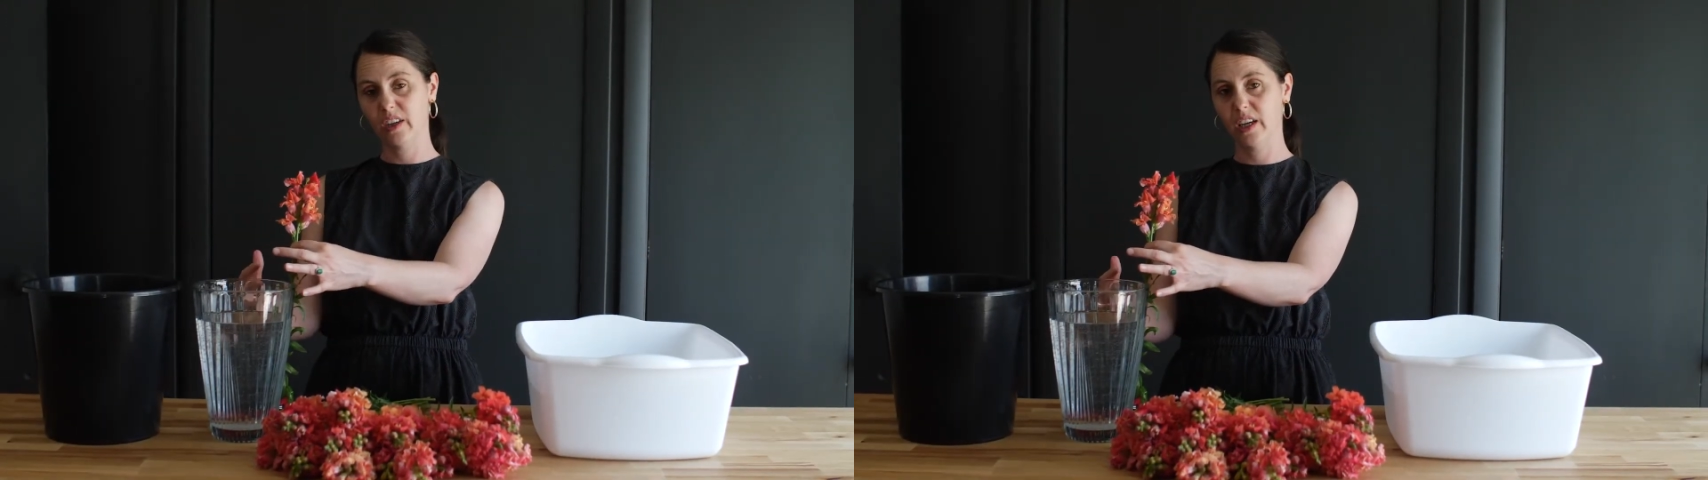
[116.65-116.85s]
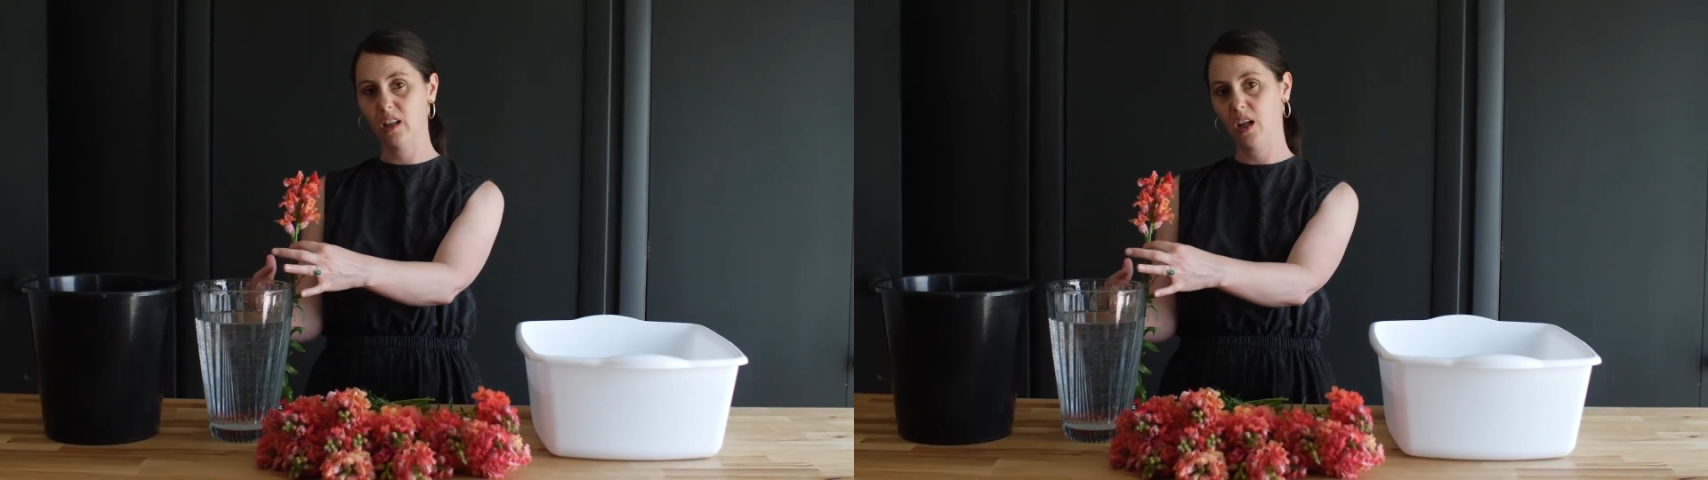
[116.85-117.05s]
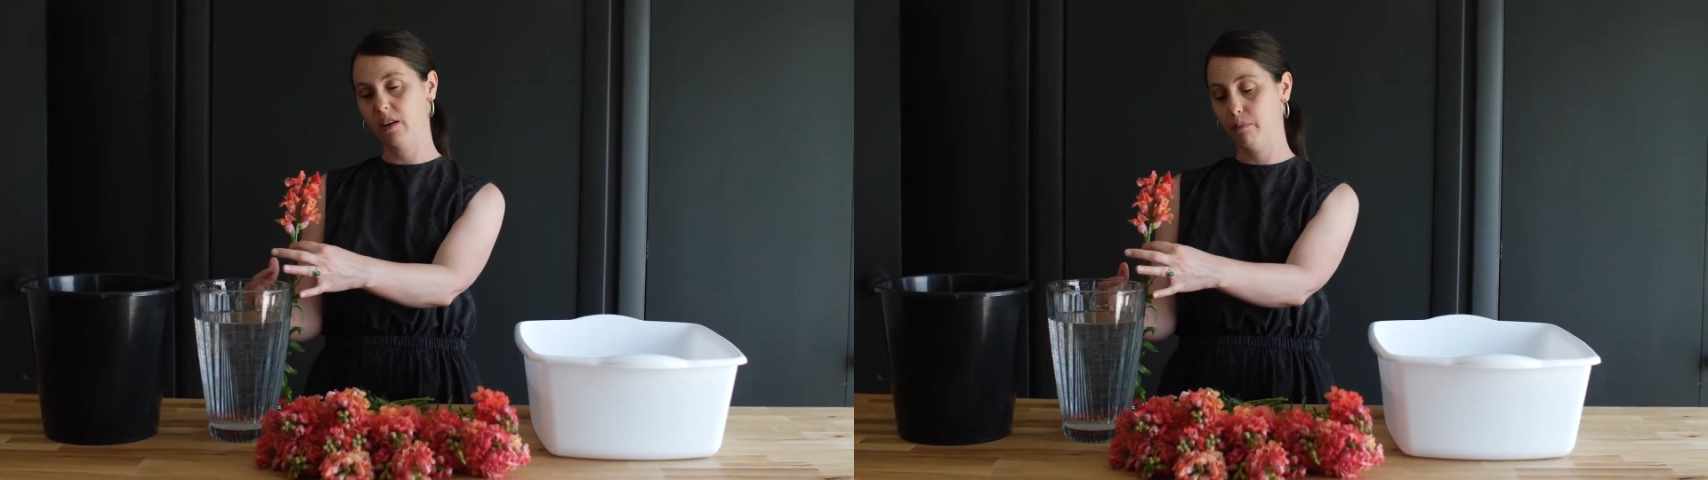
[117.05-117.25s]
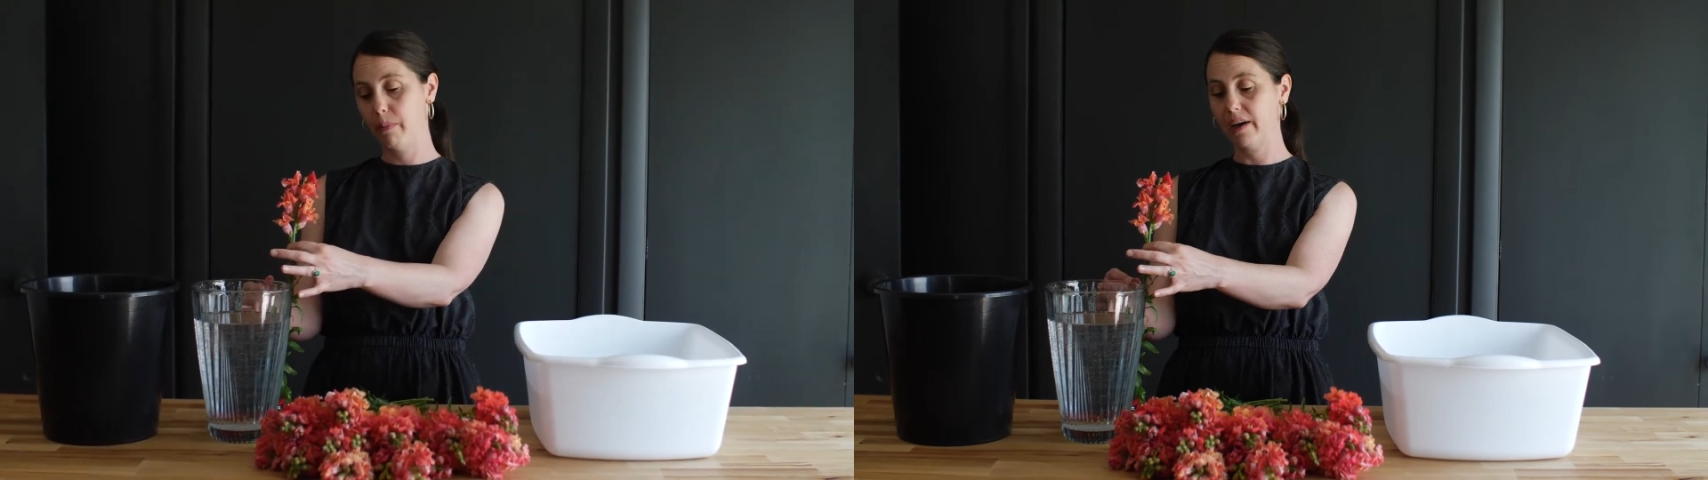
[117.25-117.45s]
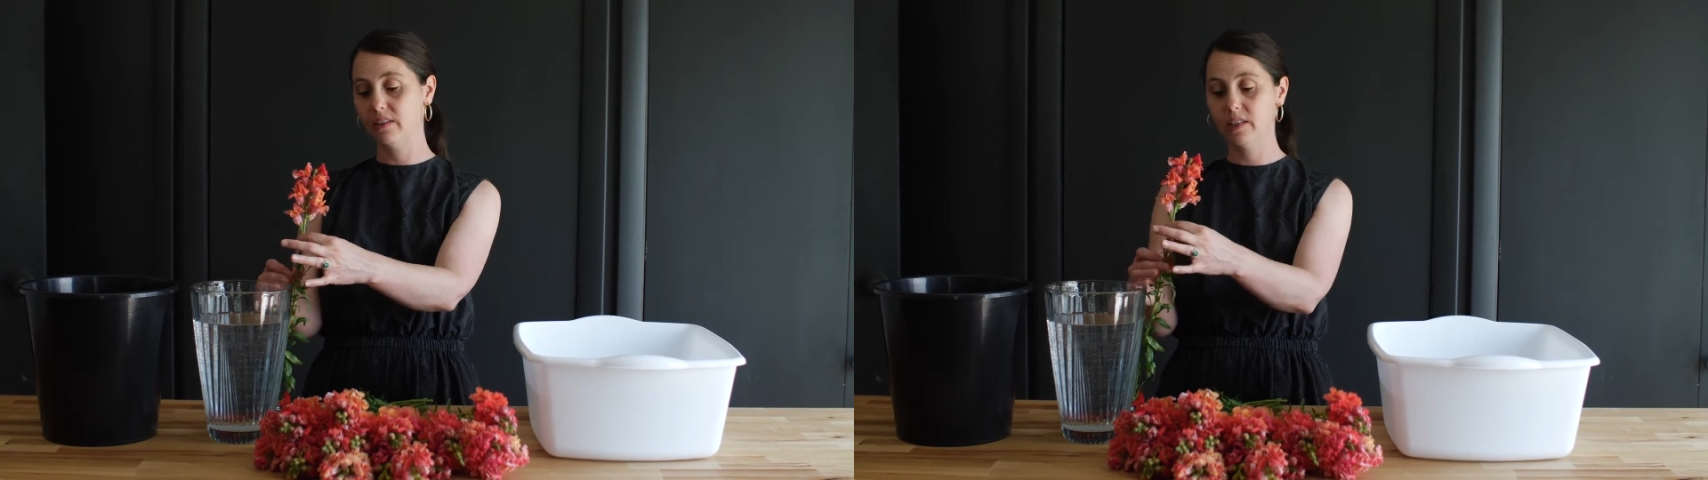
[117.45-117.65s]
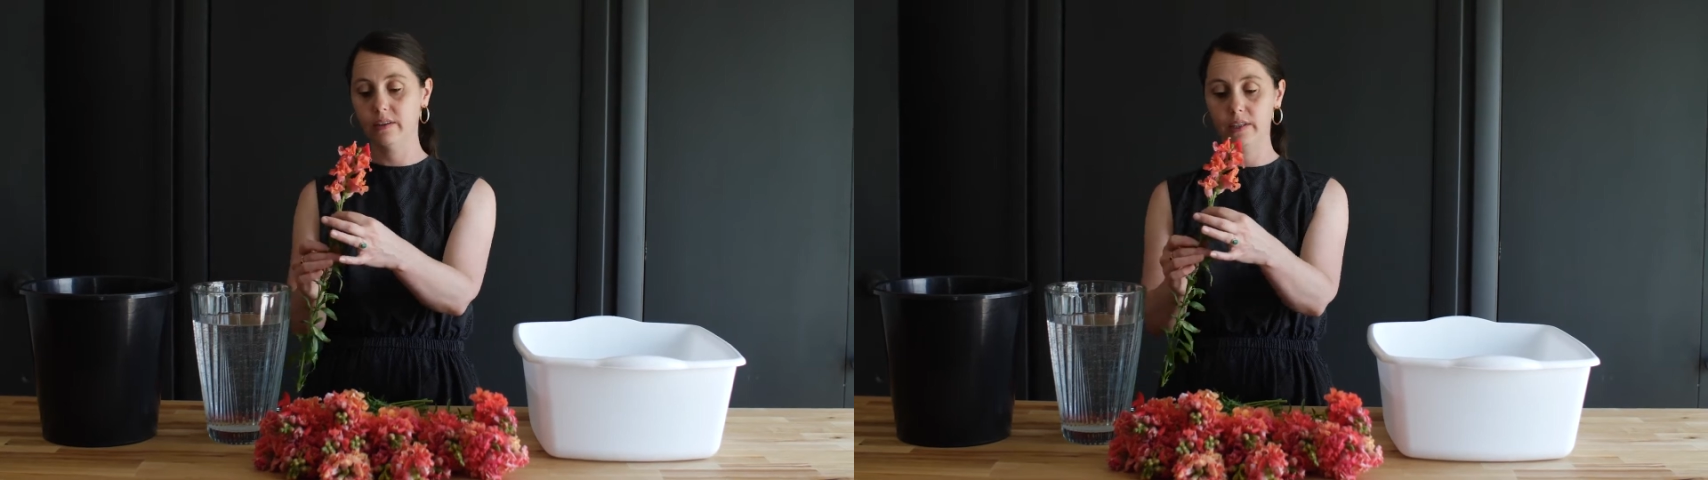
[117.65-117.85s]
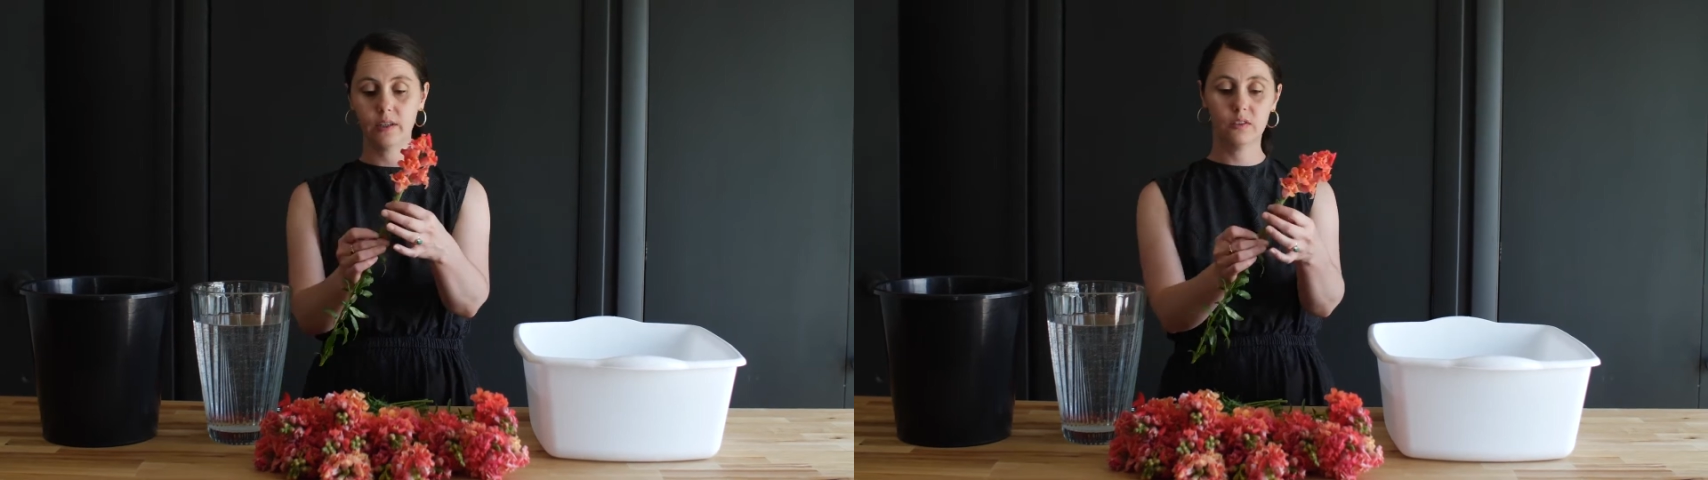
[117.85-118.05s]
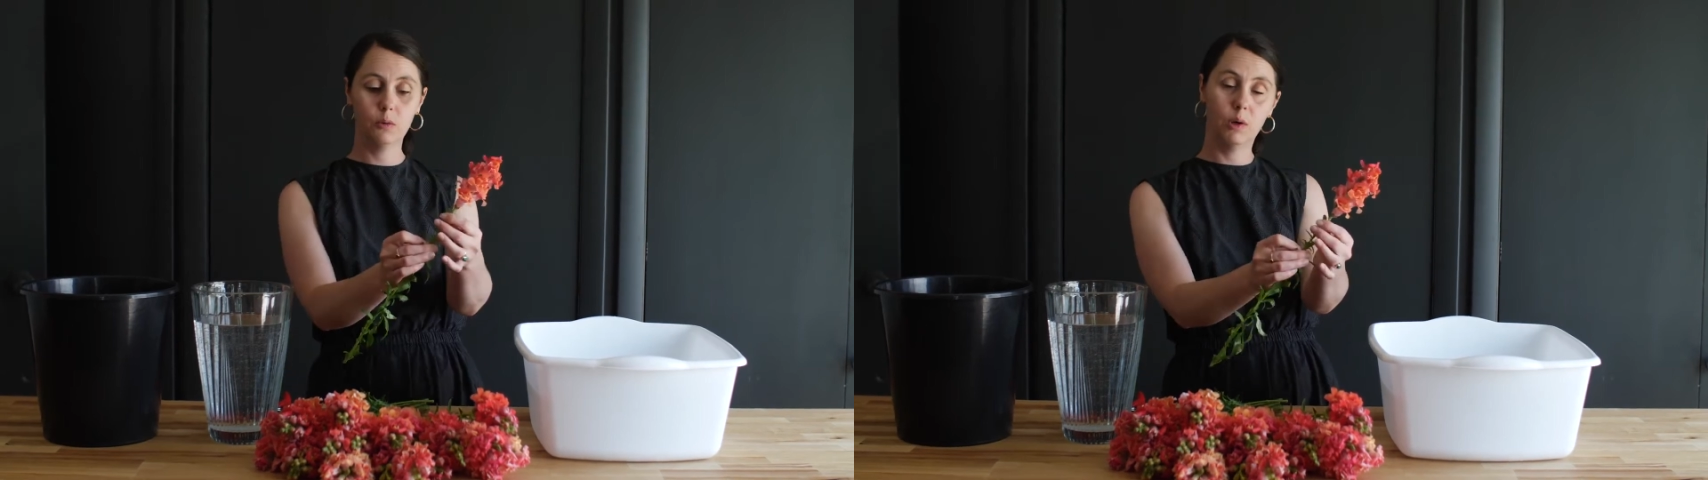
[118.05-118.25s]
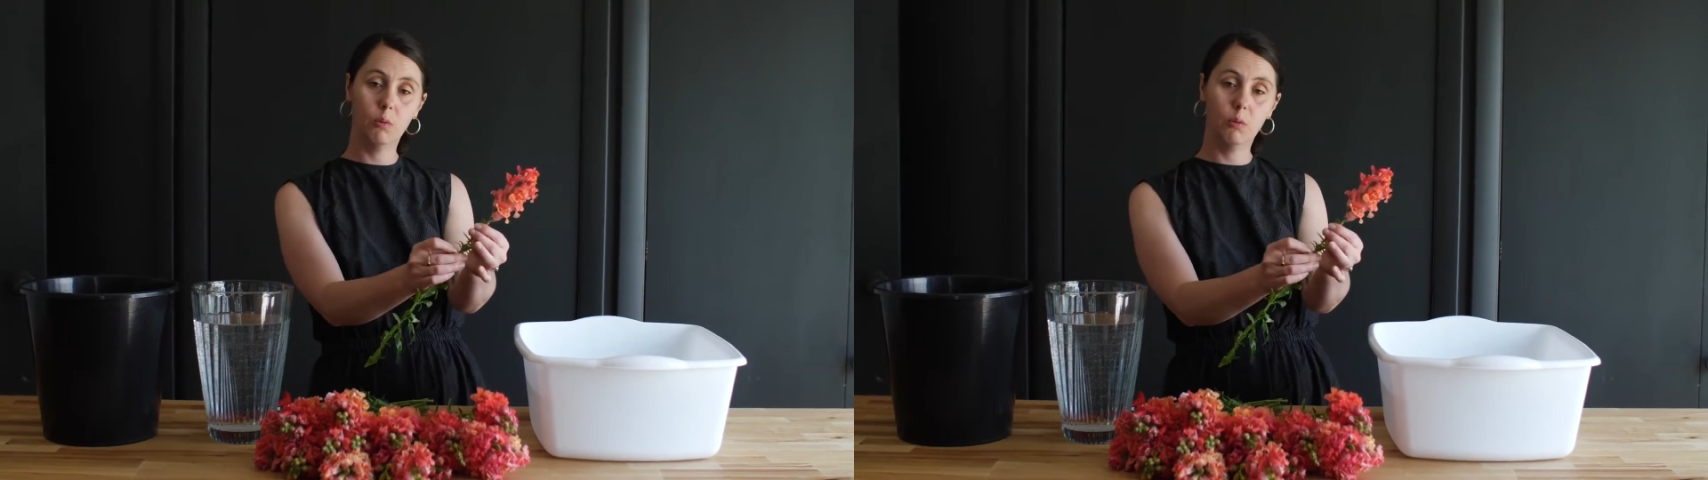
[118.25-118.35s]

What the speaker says: to create a lot of bacteria,